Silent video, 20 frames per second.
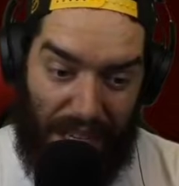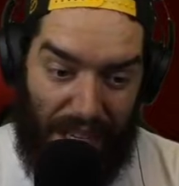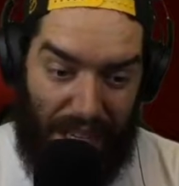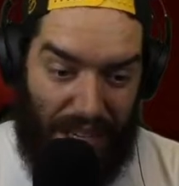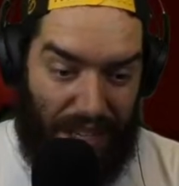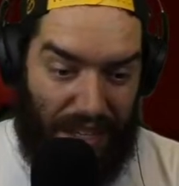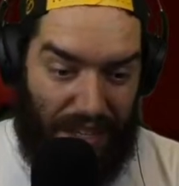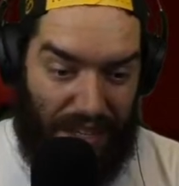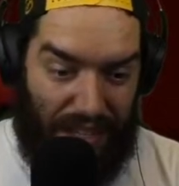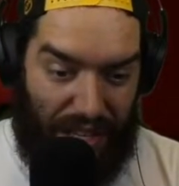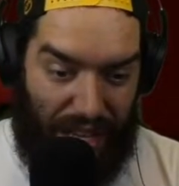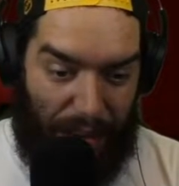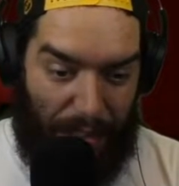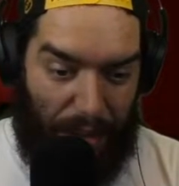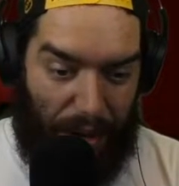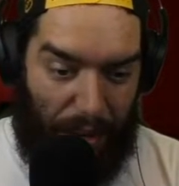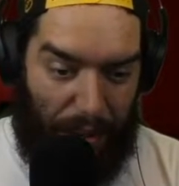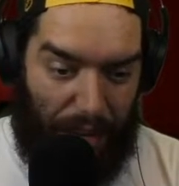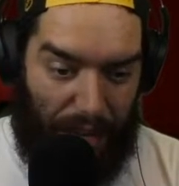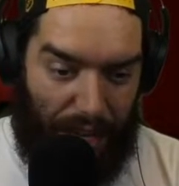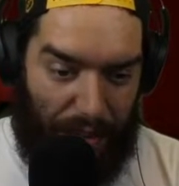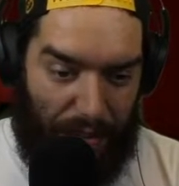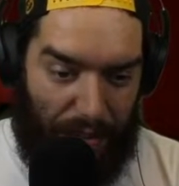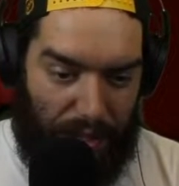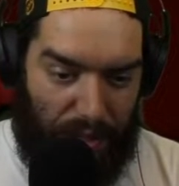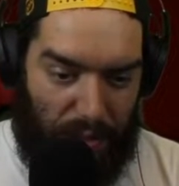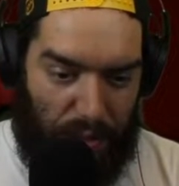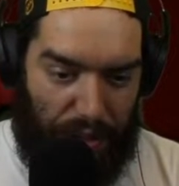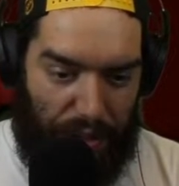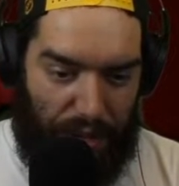So that probably helped
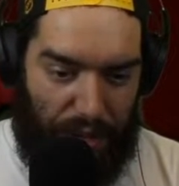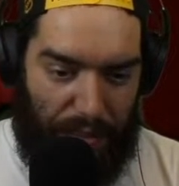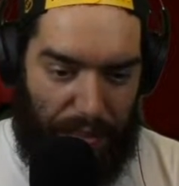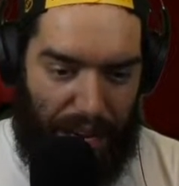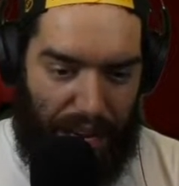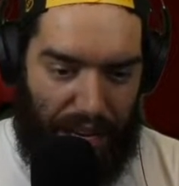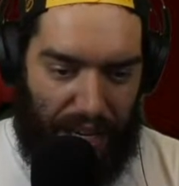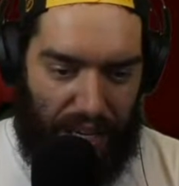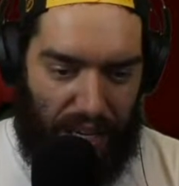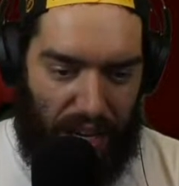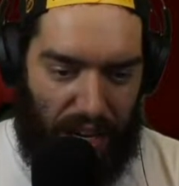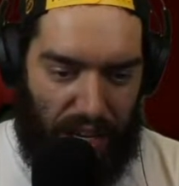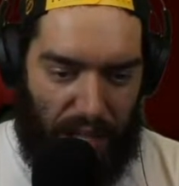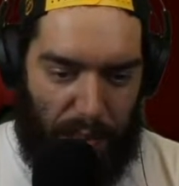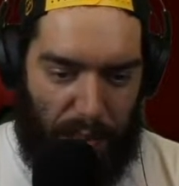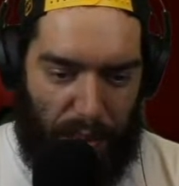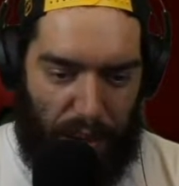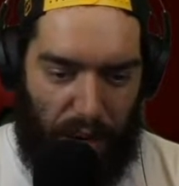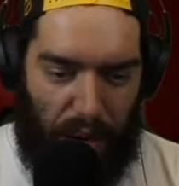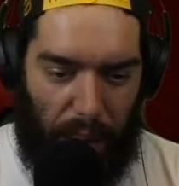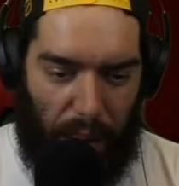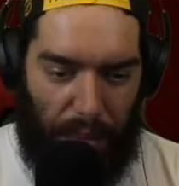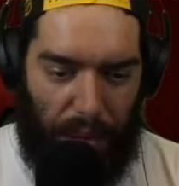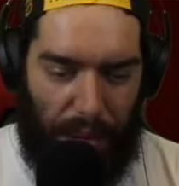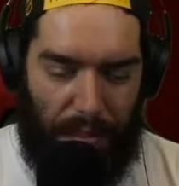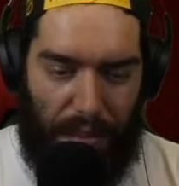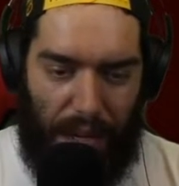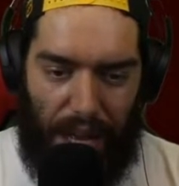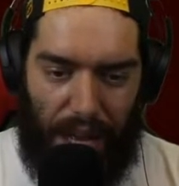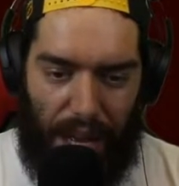us with our mana cost
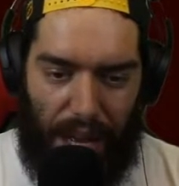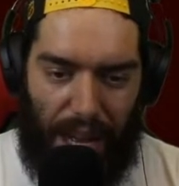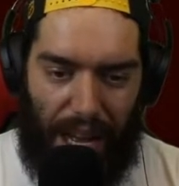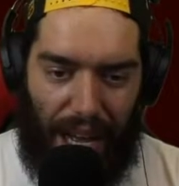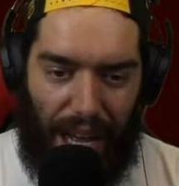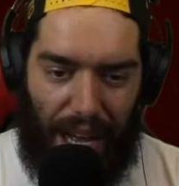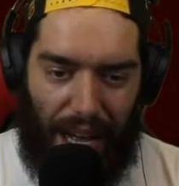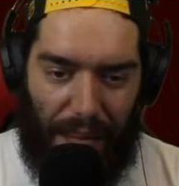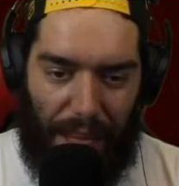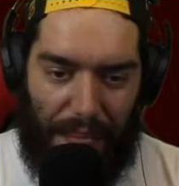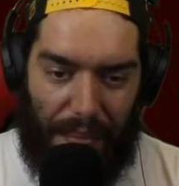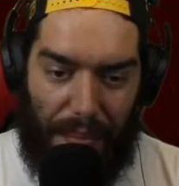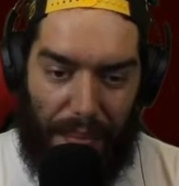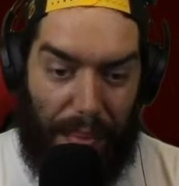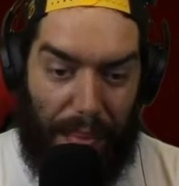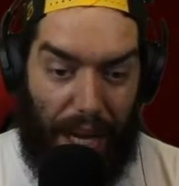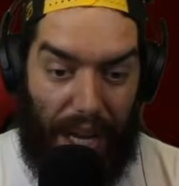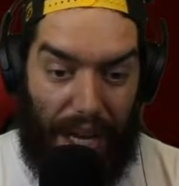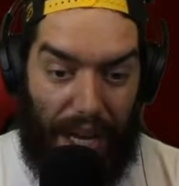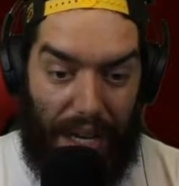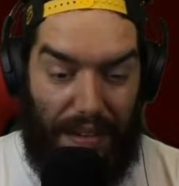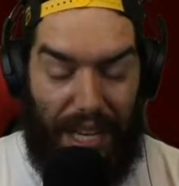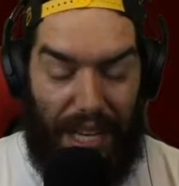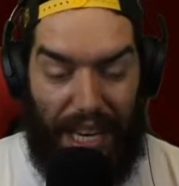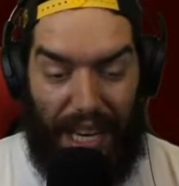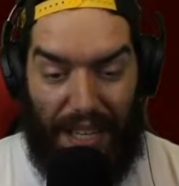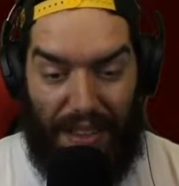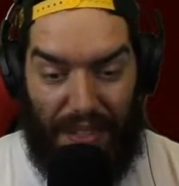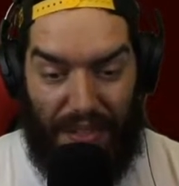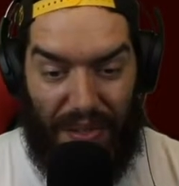problem, but
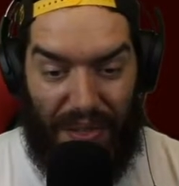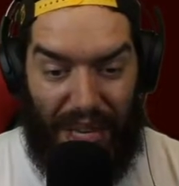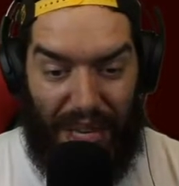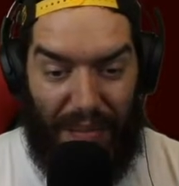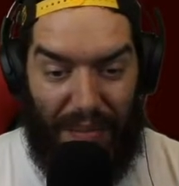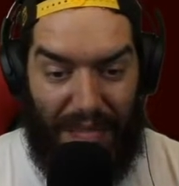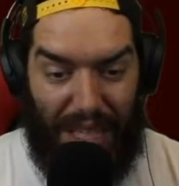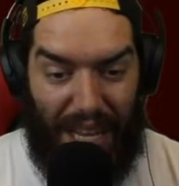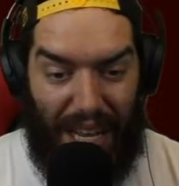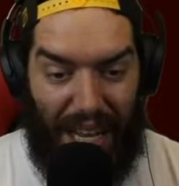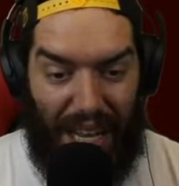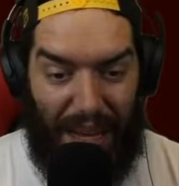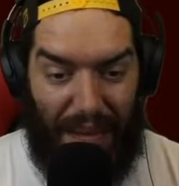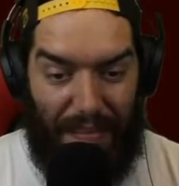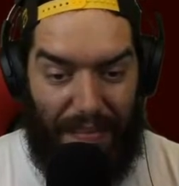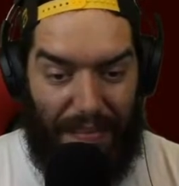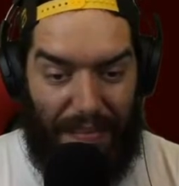at the same time,